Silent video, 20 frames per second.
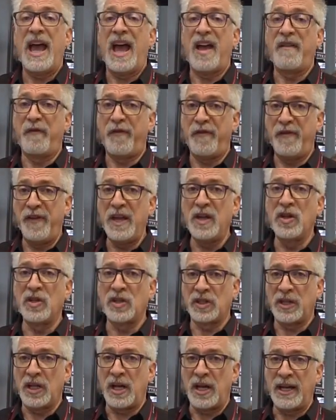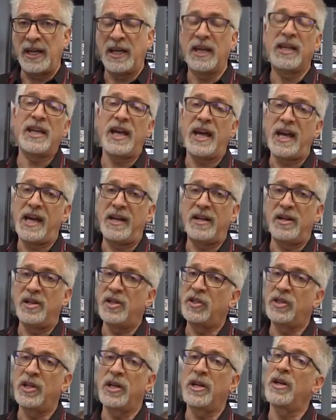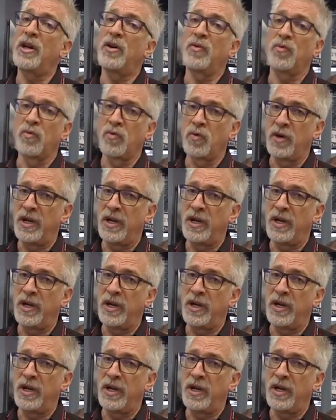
and feels like Canon has done a